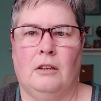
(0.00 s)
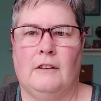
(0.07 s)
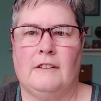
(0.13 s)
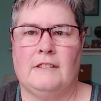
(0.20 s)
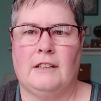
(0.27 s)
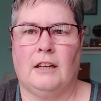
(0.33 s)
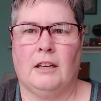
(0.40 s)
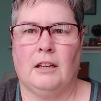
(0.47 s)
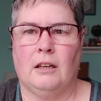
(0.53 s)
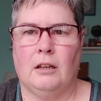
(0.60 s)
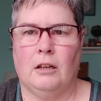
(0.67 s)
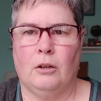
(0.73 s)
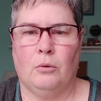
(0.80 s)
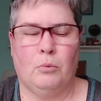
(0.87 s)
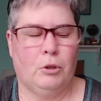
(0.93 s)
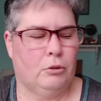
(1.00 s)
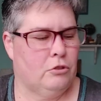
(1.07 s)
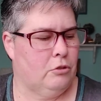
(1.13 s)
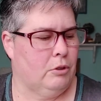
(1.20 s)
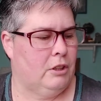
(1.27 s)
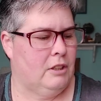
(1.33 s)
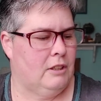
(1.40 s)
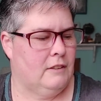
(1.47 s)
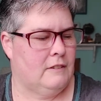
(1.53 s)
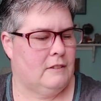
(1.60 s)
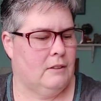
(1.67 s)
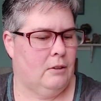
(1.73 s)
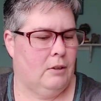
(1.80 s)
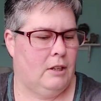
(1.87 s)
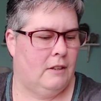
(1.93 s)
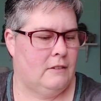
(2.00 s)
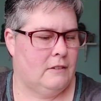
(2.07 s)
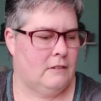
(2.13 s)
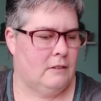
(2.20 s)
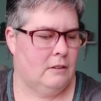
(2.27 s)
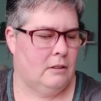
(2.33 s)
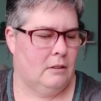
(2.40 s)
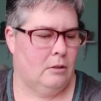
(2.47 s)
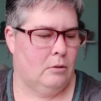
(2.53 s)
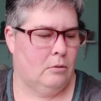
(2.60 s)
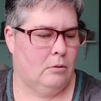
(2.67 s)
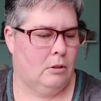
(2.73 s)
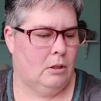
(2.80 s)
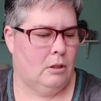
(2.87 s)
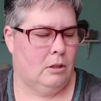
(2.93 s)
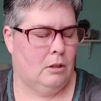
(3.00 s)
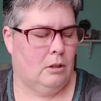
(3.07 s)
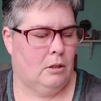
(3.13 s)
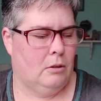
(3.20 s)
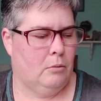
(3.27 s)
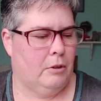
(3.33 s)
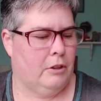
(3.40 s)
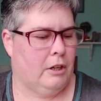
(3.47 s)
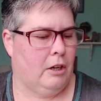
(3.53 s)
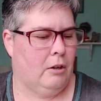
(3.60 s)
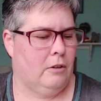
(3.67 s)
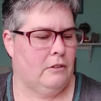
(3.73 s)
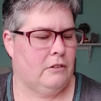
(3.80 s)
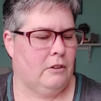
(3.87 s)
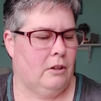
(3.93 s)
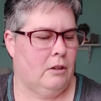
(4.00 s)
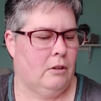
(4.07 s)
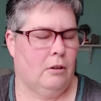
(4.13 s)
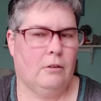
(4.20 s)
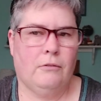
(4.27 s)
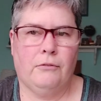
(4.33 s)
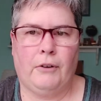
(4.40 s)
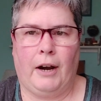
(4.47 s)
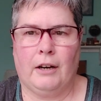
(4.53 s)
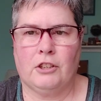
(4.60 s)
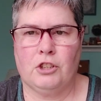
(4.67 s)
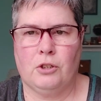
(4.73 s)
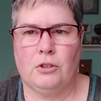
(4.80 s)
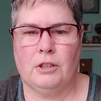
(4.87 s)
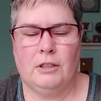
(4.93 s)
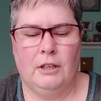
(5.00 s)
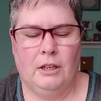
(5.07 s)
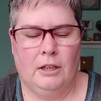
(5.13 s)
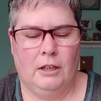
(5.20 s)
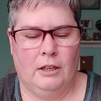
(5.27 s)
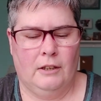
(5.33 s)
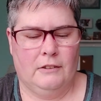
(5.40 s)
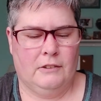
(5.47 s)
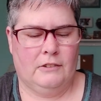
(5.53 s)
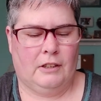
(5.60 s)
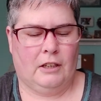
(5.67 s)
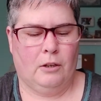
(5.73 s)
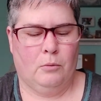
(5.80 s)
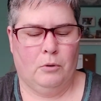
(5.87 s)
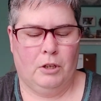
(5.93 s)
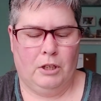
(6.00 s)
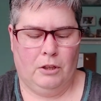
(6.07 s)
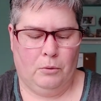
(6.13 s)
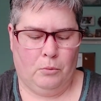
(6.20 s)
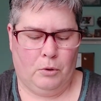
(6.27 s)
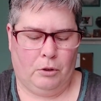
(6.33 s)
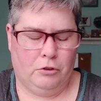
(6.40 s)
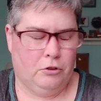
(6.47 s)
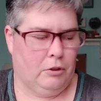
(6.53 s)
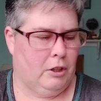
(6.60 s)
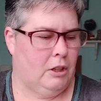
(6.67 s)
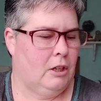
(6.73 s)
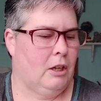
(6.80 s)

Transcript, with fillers: second Will Trent series uh, with Karin Slaughter, Fractured is the second one in the Will Trent.